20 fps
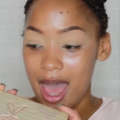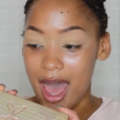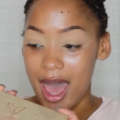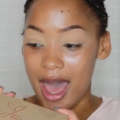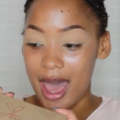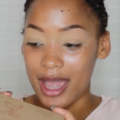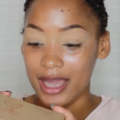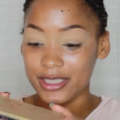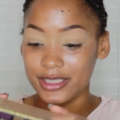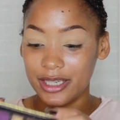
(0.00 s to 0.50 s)

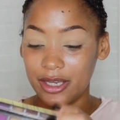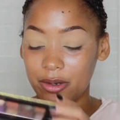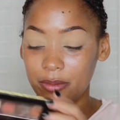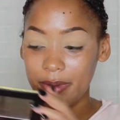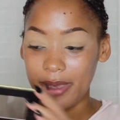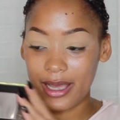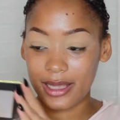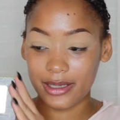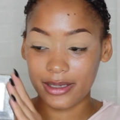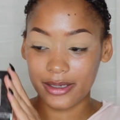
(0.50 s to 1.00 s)
eyeshadow
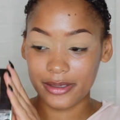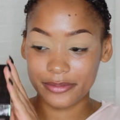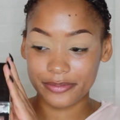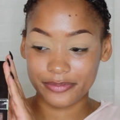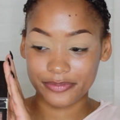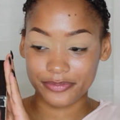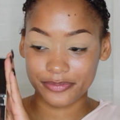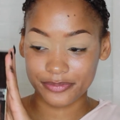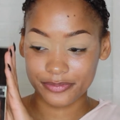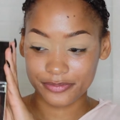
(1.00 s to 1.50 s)
palette.
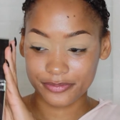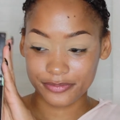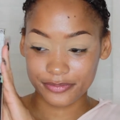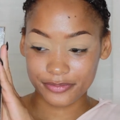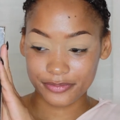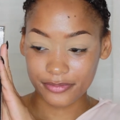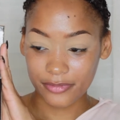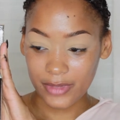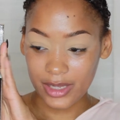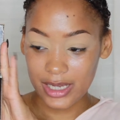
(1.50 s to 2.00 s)

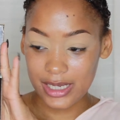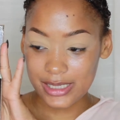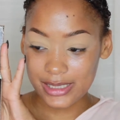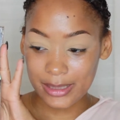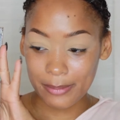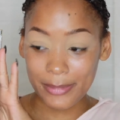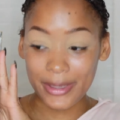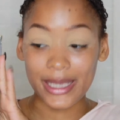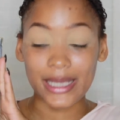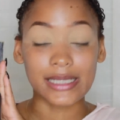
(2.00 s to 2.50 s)
It's
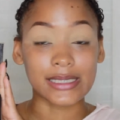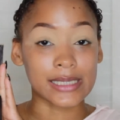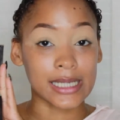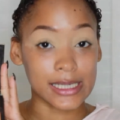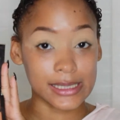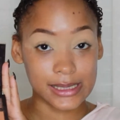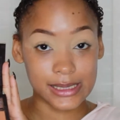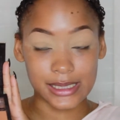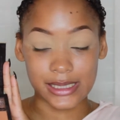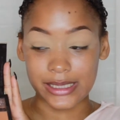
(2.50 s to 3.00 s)
a bit
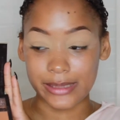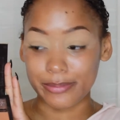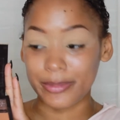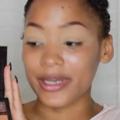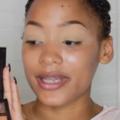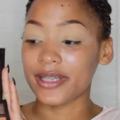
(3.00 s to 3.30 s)
dusty,